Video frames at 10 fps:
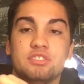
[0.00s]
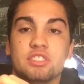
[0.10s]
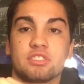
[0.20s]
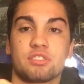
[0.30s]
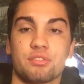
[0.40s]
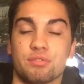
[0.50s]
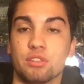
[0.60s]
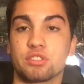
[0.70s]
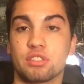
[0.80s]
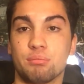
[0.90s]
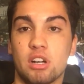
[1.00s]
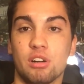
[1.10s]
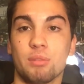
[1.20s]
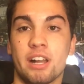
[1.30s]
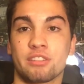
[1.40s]
Just throw some
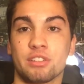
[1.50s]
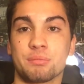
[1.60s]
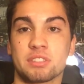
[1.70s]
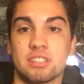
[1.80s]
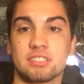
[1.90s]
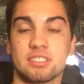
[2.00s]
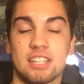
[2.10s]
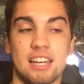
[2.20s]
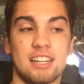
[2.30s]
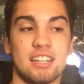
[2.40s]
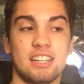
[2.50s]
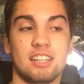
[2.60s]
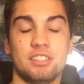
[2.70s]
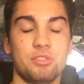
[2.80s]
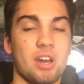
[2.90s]
all black rims onto that
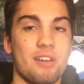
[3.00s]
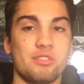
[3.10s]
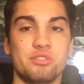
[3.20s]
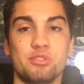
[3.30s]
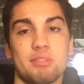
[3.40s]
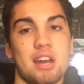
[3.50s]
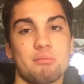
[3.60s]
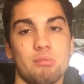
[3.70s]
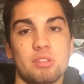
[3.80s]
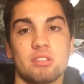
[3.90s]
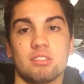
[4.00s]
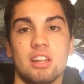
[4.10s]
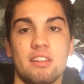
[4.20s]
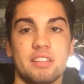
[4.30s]
and you have your Batmobile.